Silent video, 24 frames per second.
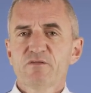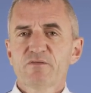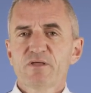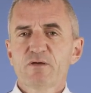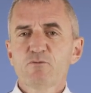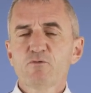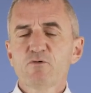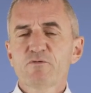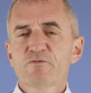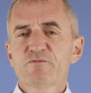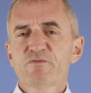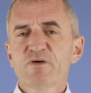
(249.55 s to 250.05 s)
They
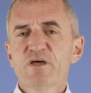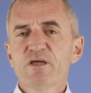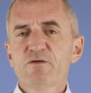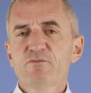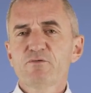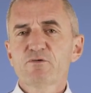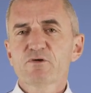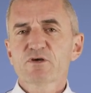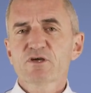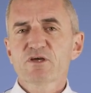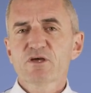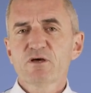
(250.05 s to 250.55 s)
will
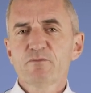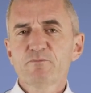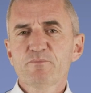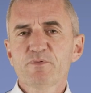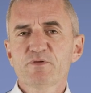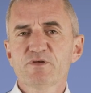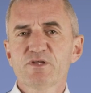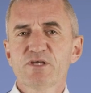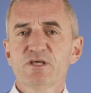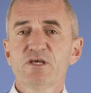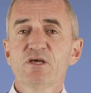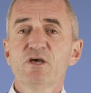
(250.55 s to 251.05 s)
favour a
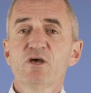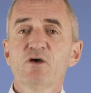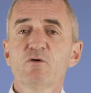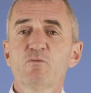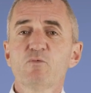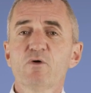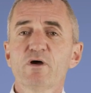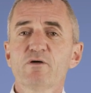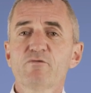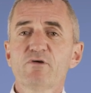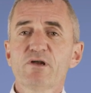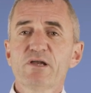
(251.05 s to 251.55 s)
company
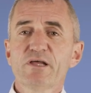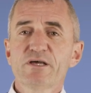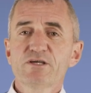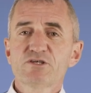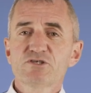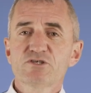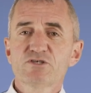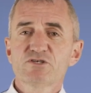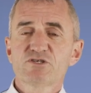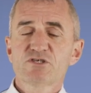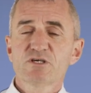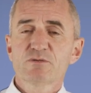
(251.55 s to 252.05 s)
where
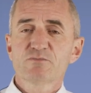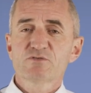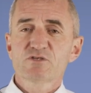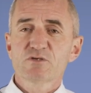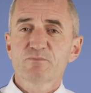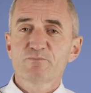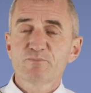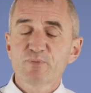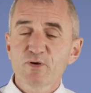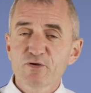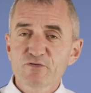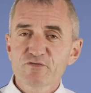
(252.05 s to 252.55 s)
relationships
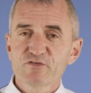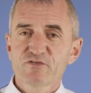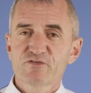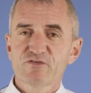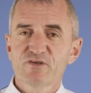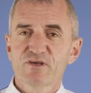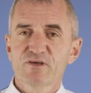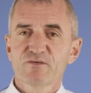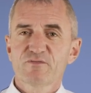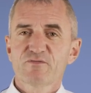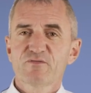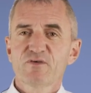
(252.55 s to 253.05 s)
are
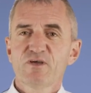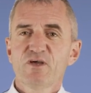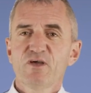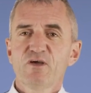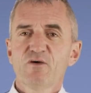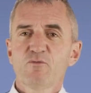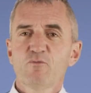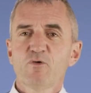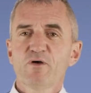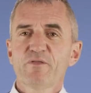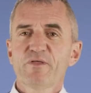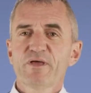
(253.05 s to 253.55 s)
positive,
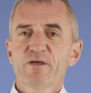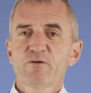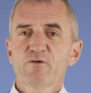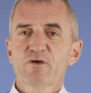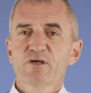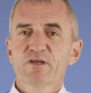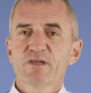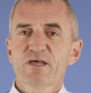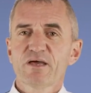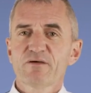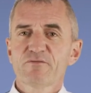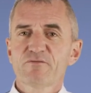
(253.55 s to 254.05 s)
where they
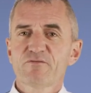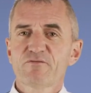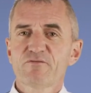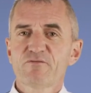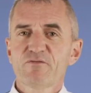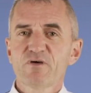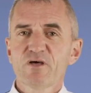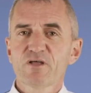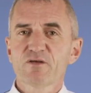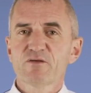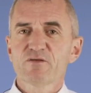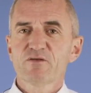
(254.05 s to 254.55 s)
can have
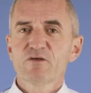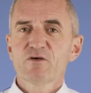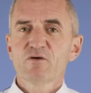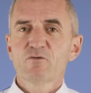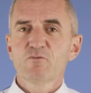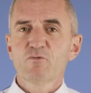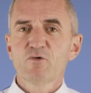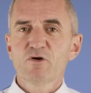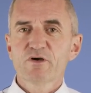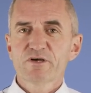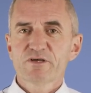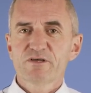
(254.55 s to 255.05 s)
fun
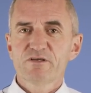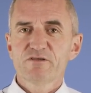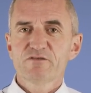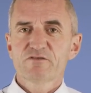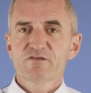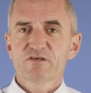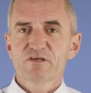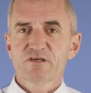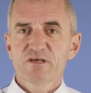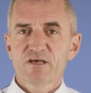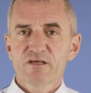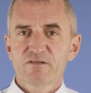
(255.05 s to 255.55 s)
working
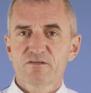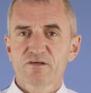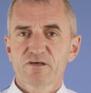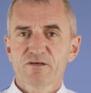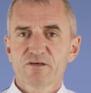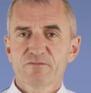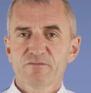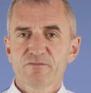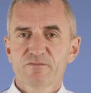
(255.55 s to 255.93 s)
together.